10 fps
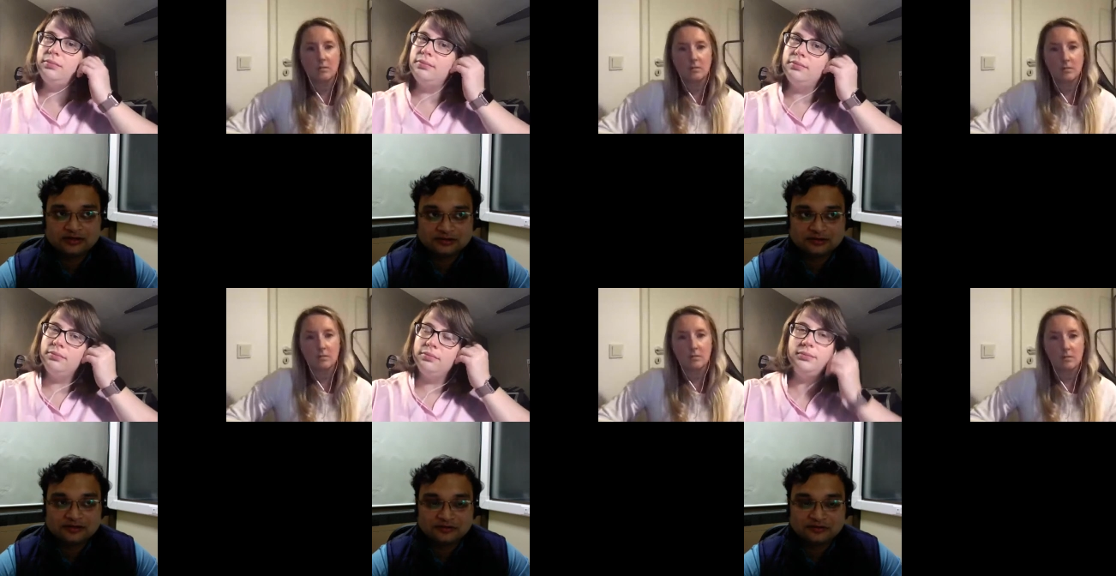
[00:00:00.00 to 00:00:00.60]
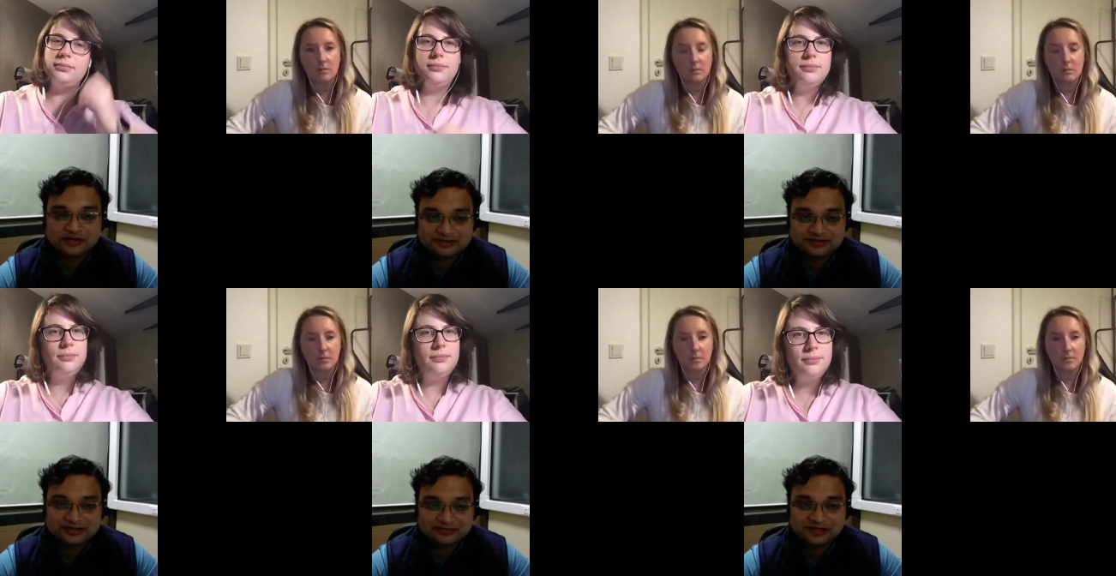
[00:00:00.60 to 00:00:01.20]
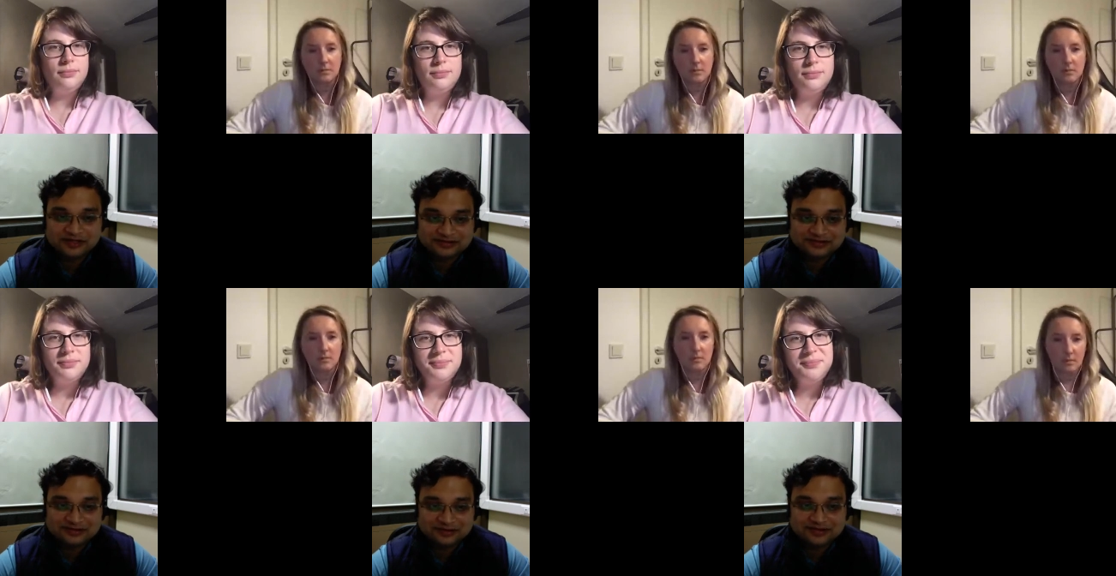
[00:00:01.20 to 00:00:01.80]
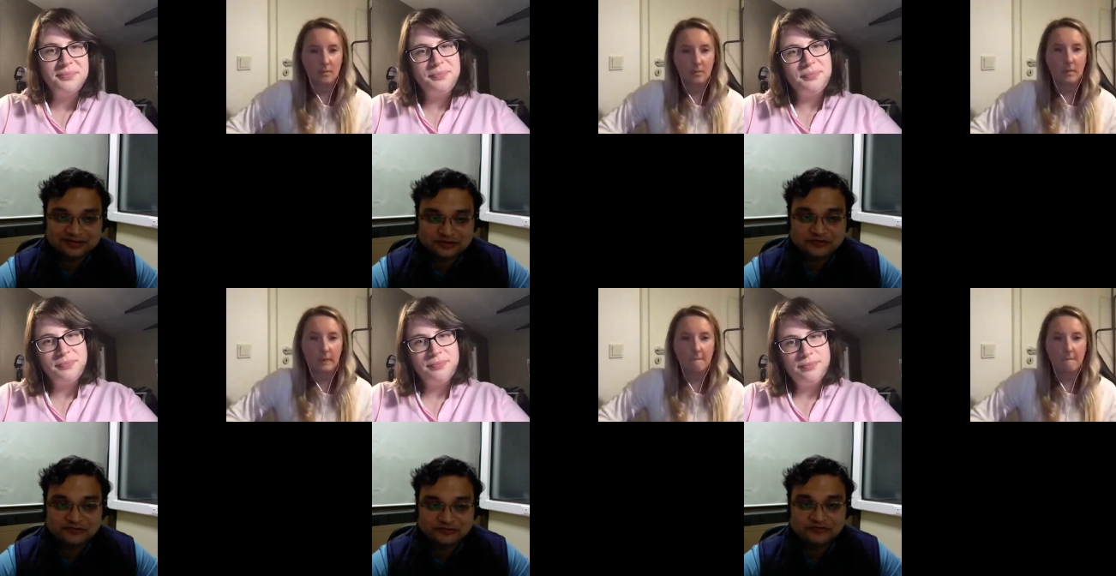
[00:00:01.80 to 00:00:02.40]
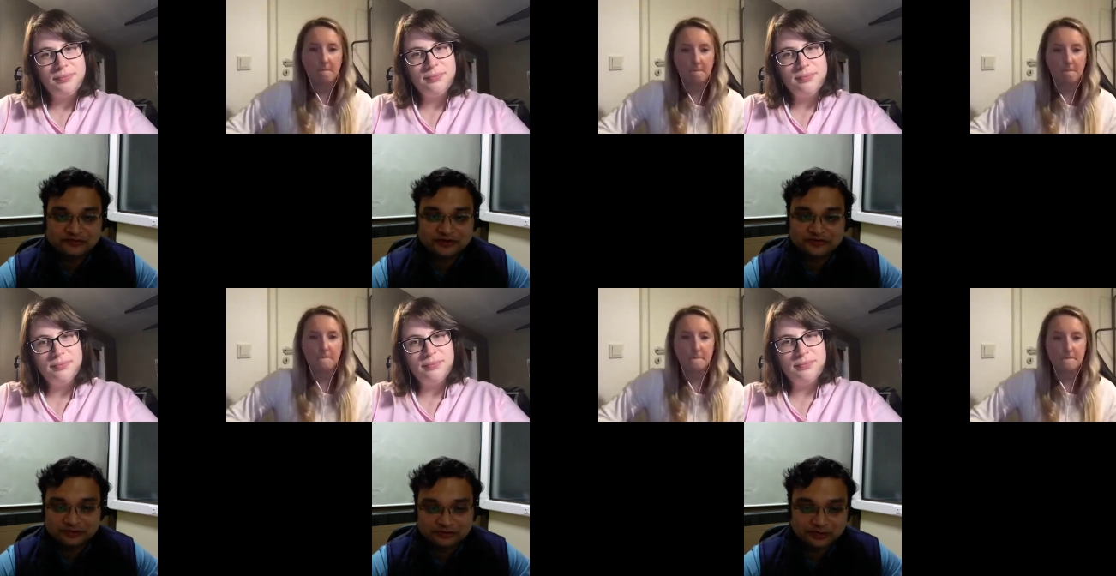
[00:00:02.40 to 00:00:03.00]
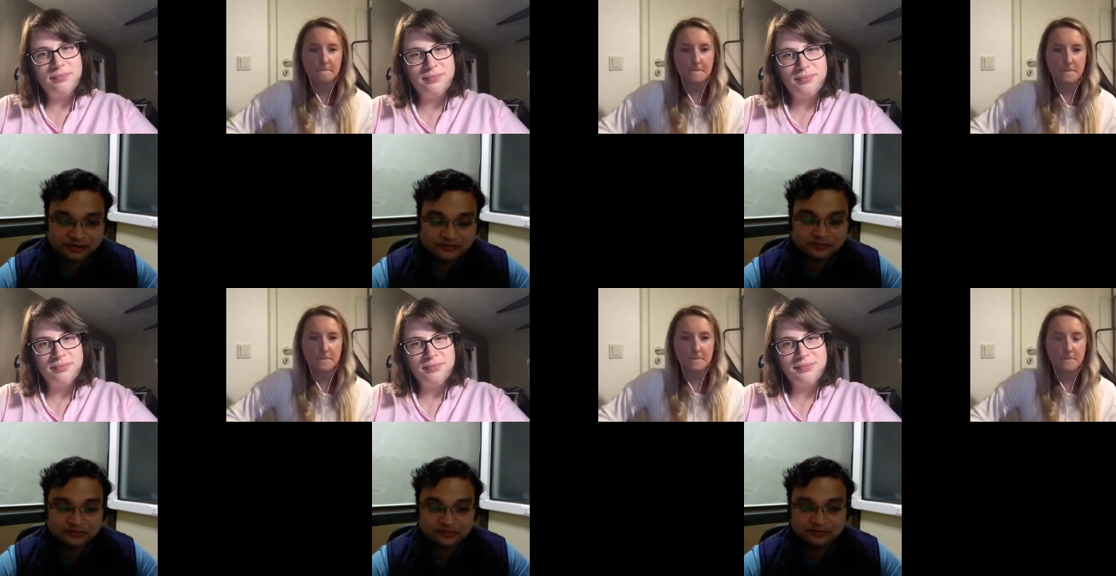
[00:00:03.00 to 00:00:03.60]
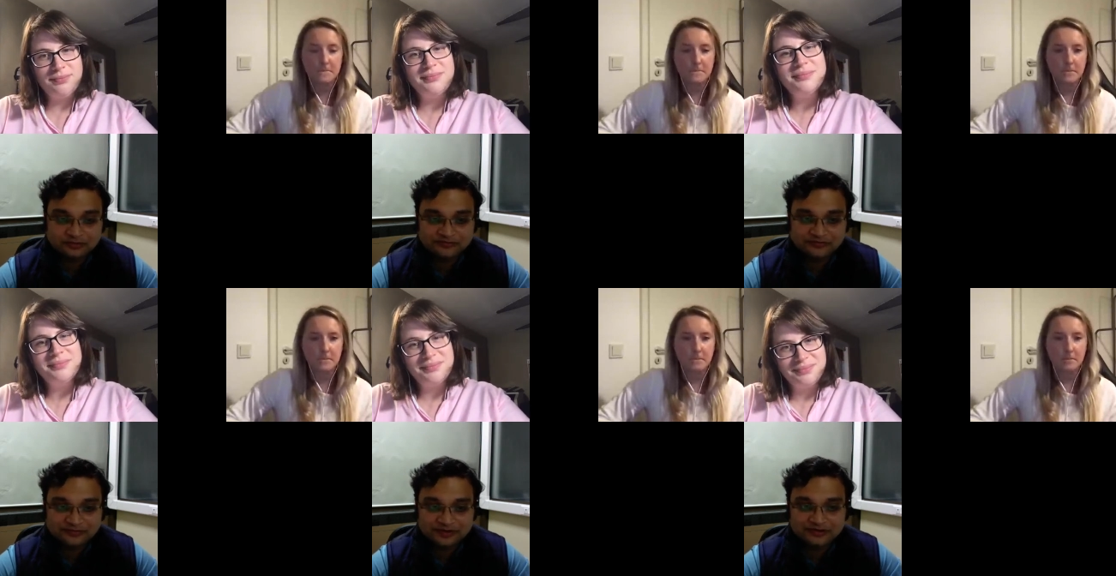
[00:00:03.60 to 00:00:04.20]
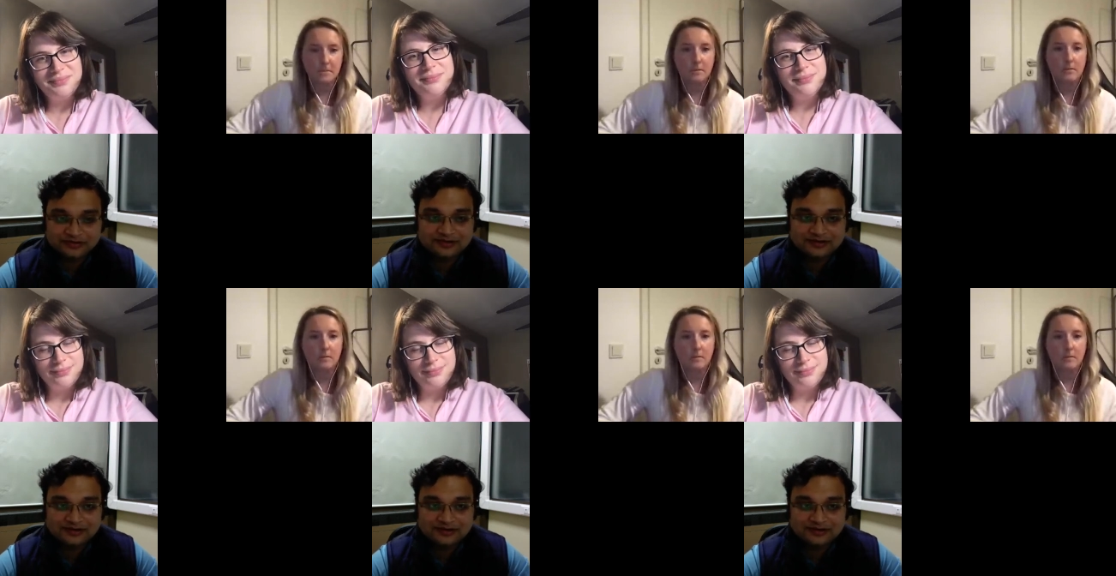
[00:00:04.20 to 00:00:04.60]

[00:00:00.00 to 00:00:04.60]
Speaker 1: you reach that place. So even before I went to Baltimore from here,